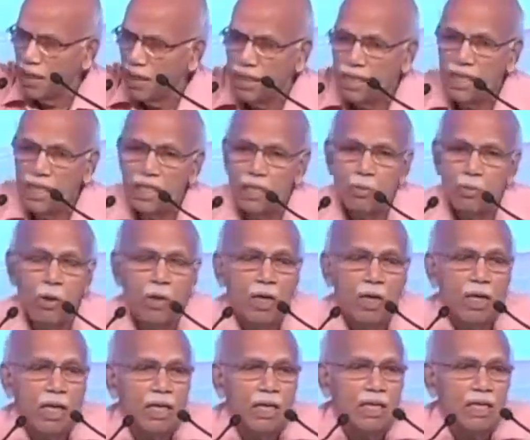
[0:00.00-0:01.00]
In a small
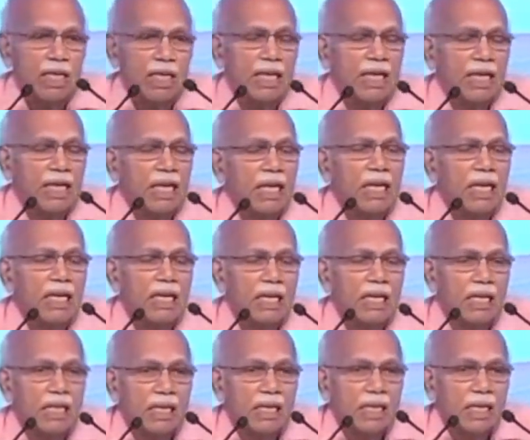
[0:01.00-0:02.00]
country like England,
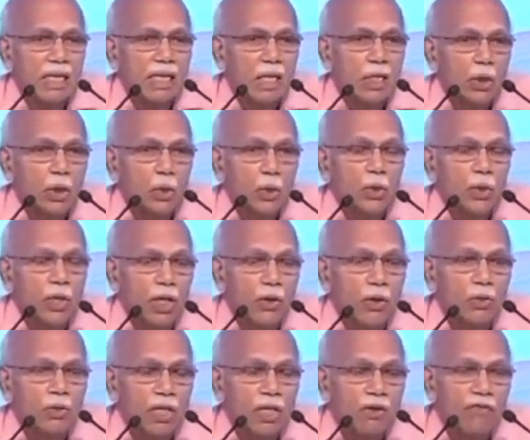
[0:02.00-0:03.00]

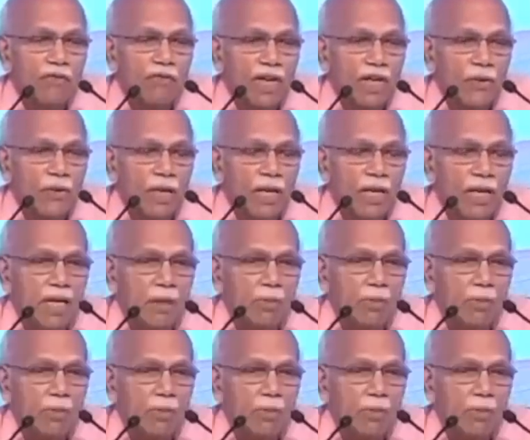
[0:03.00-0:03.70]
2,500